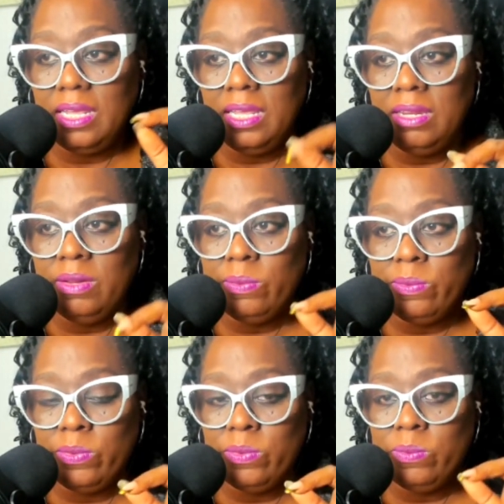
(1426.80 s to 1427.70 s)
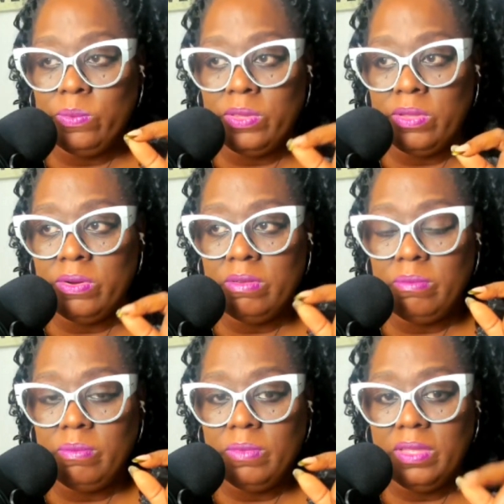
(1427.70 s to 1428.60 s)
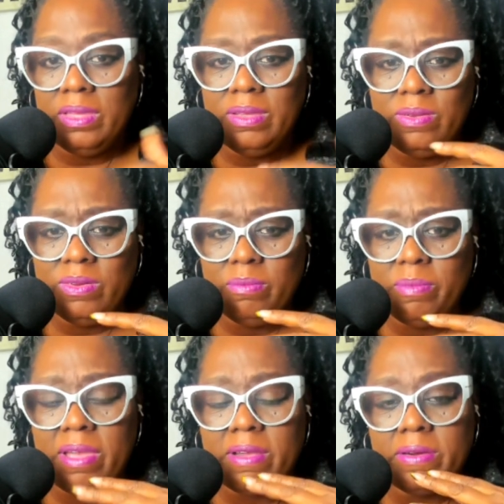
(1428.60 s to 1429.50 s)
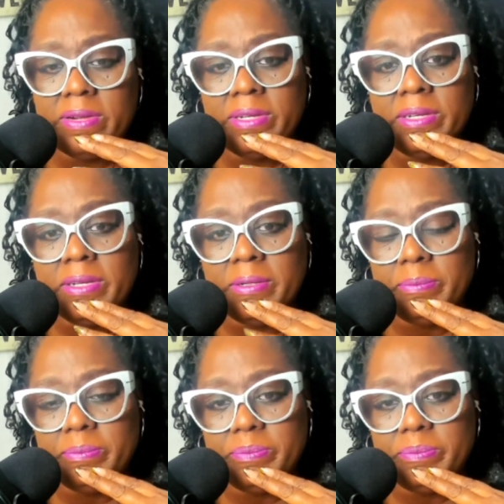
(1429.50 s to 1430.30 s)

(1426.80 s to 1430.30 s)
in the room with her to back her up.